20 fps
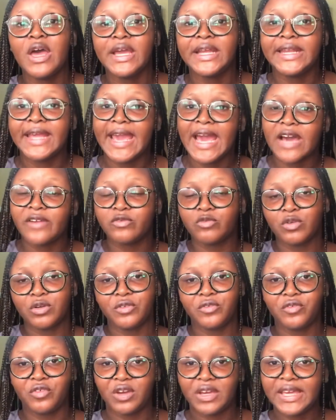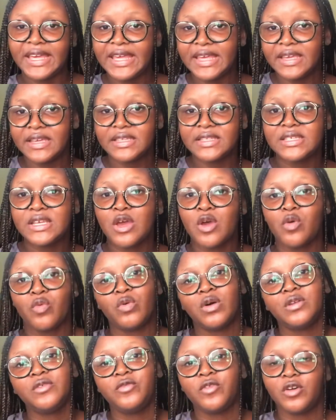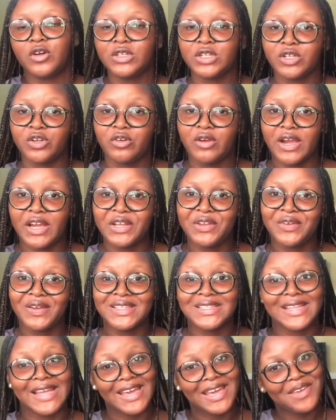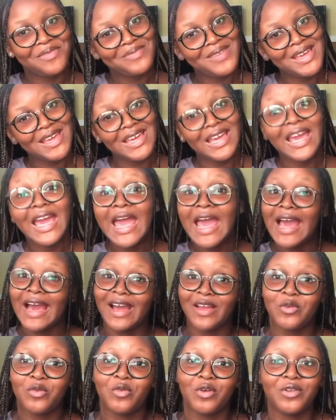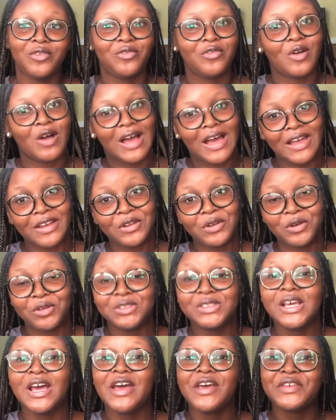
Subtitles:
They have one for kids, one for undergraduates like me, and one for adults.